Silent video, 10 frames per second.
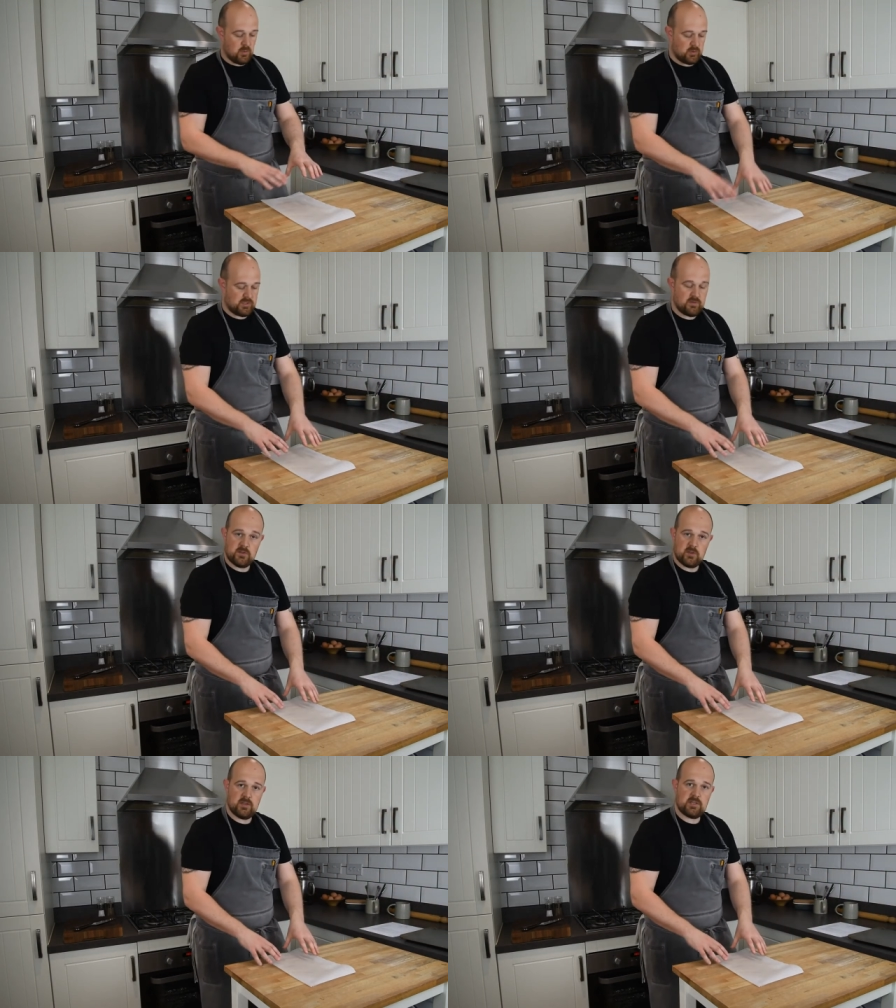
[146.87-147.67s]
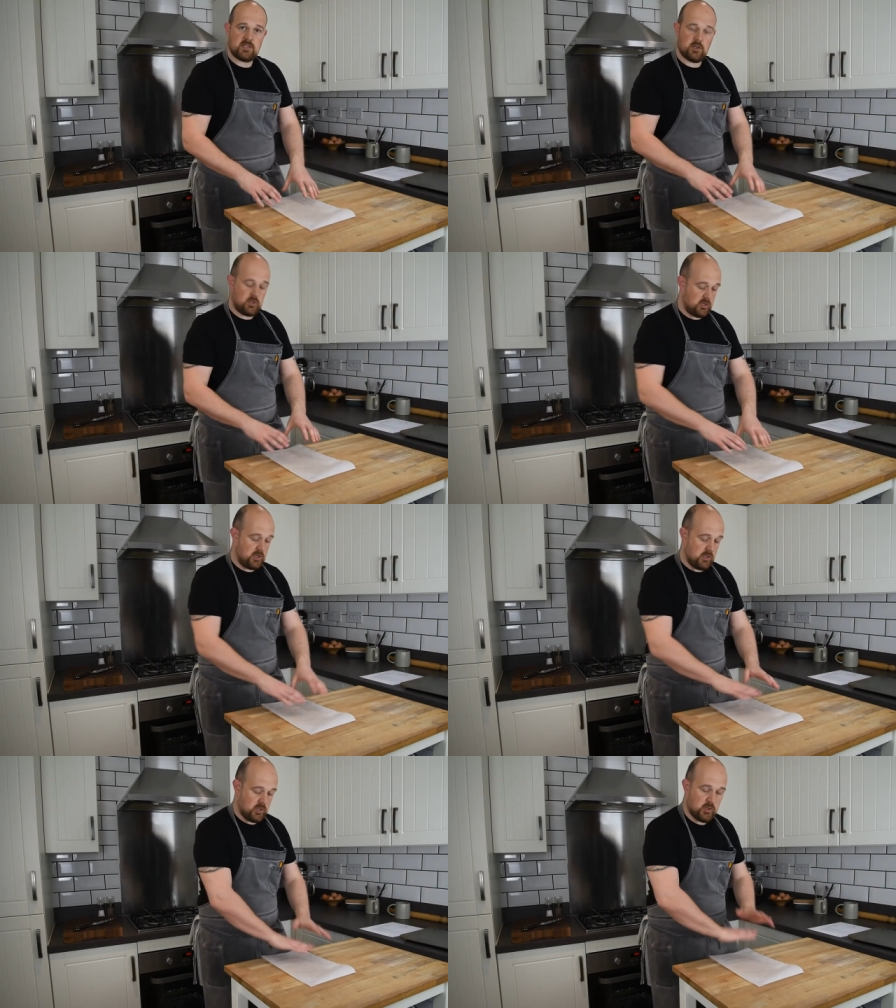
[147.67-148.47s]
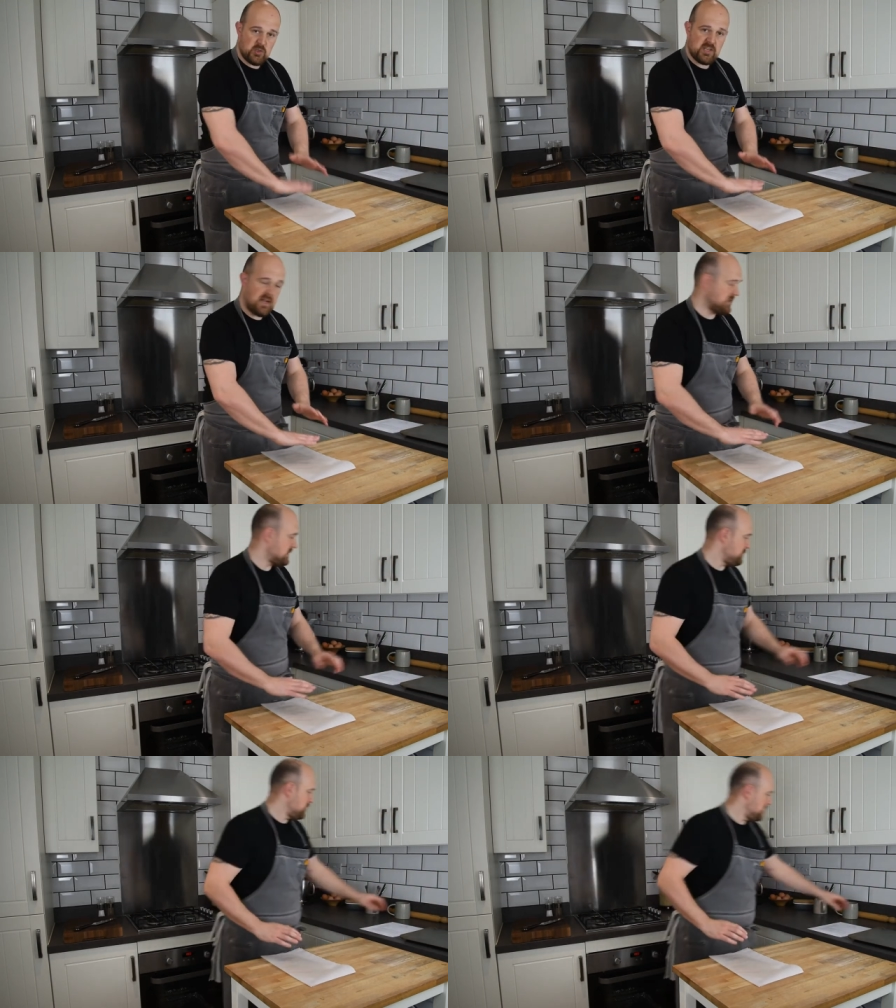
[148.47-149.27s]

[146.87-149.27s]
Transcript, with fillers: once you've done this you can you can use your hands to push